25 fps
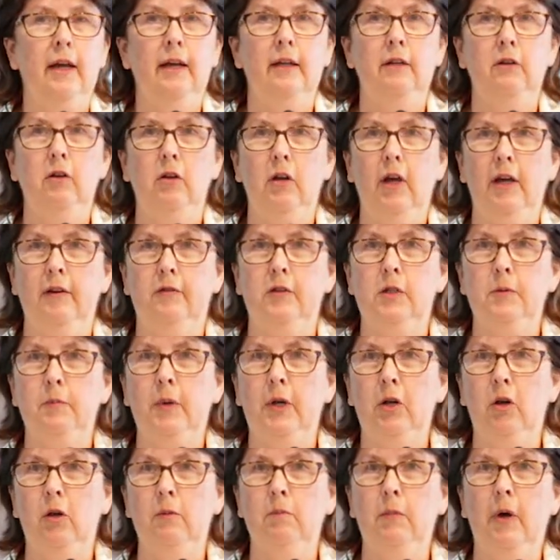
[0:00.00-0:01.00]
and you have to
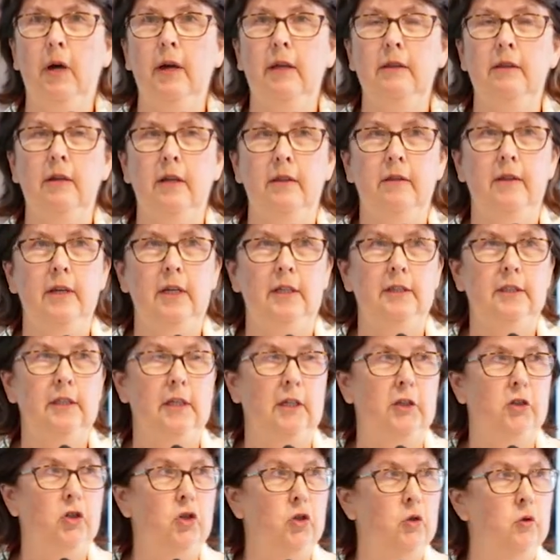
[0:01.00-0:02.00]
bear in mind that these
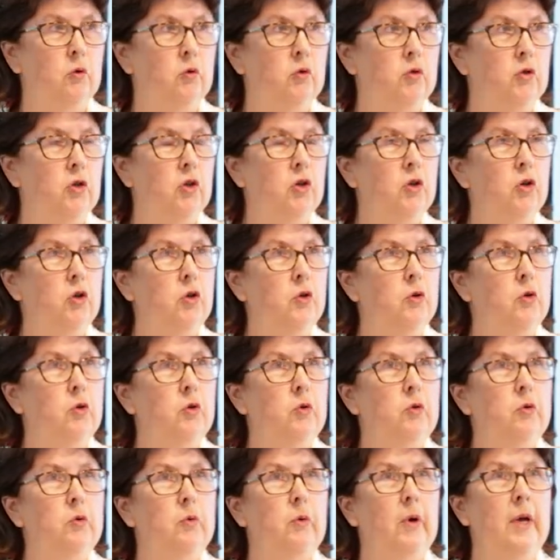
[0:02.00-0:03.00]
are children
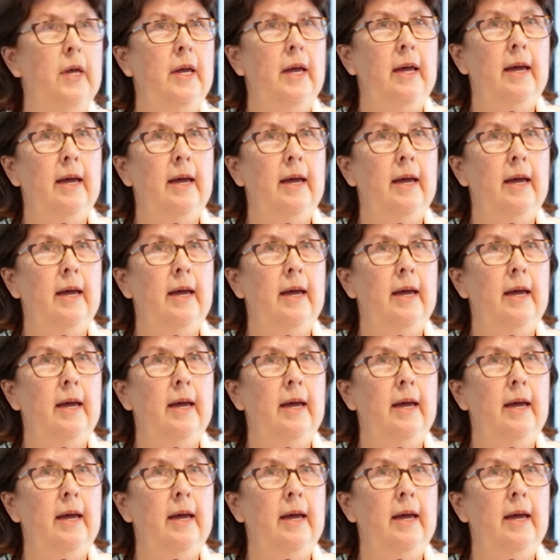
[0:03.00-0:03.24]
who